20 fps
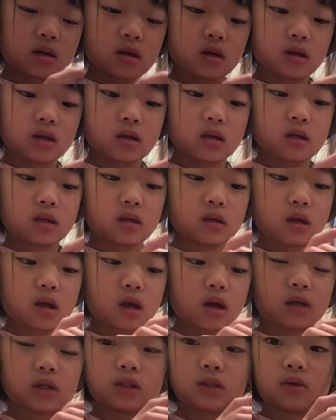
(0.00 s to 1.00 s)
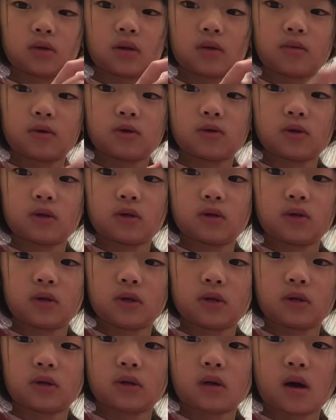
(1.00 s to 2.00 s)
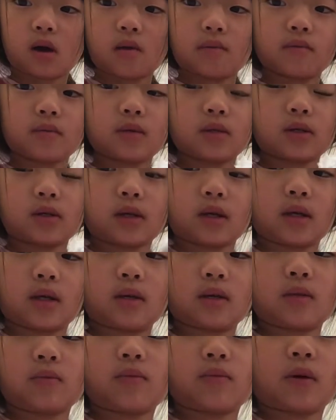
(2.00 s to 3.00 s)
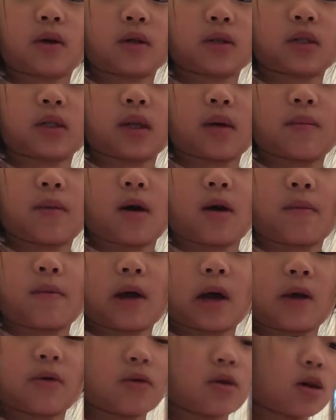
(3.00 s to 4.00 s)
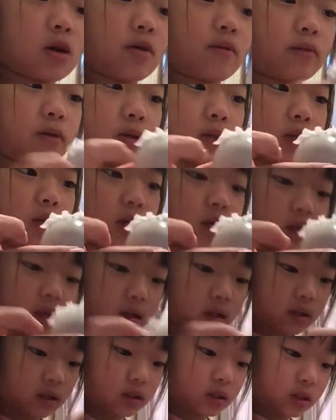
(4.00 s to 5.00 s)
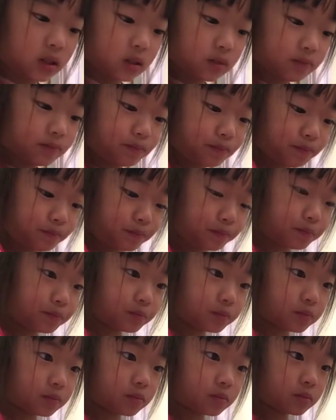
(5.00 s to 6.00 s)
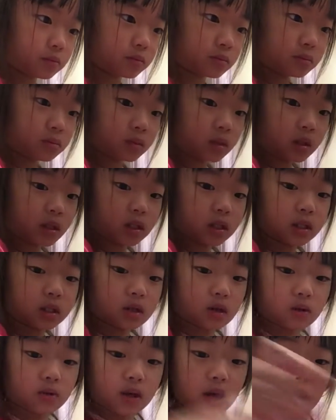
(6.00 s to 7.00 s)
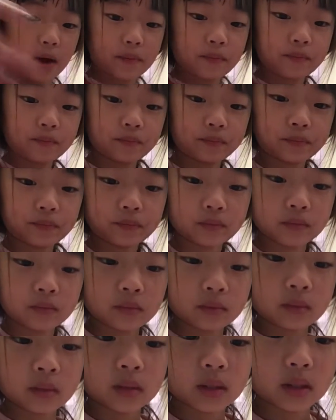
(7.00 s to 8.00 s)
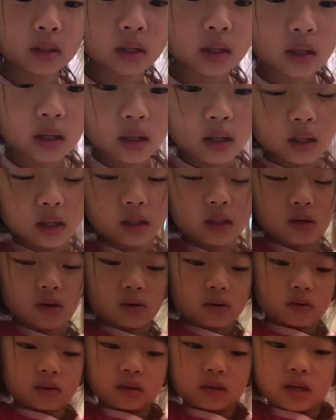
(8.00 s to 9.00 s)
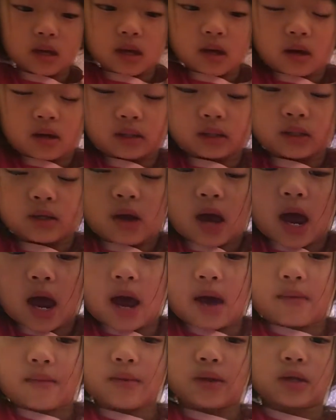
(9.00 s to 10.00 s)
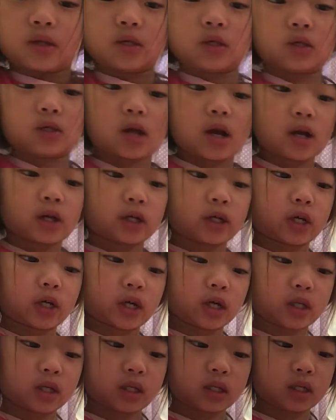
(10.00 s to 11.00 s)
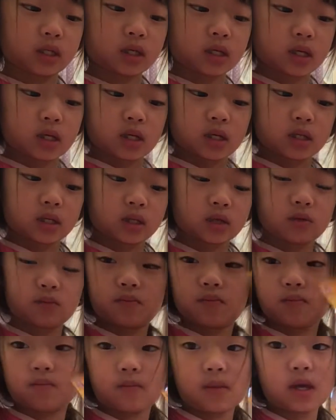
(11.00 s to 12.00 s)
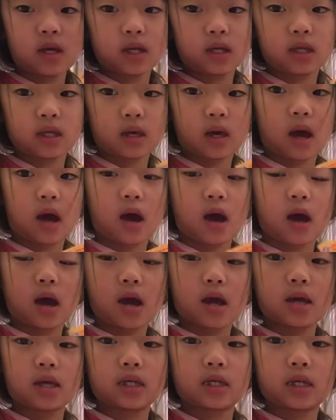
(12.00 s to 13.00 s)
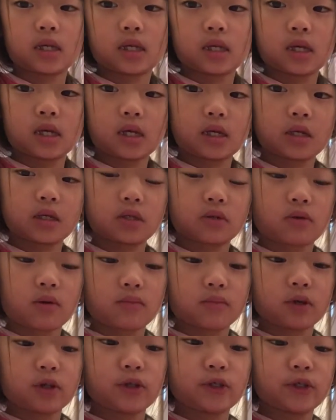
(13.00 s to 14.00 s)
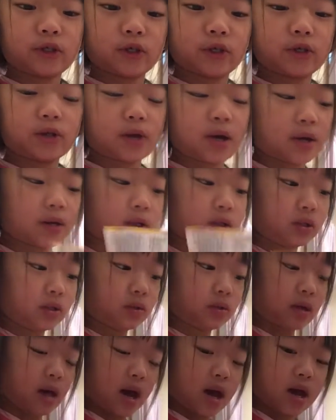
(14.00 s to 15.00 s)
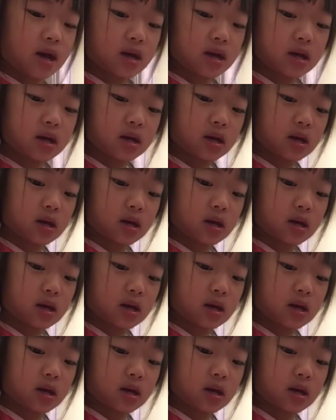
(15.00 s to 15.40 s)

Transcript: And they also give you little like parts that pop out for the ears. So yeah. So they also have instructions to make the eyes and the ears. So I'm going to show you how to do that